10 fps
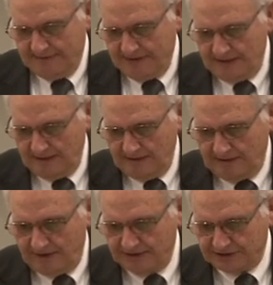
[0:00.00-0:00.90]
the,
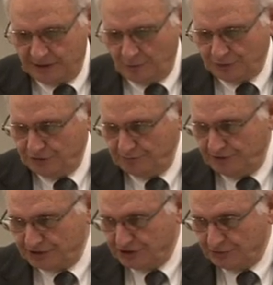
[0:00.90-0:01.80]
there is no,
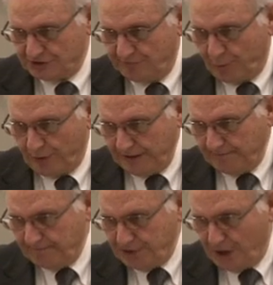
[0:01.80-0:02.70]
there's no
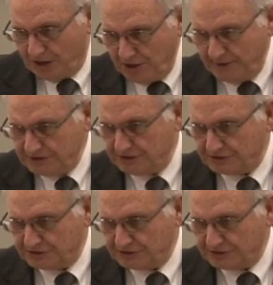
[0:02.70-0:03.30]
supporting documents.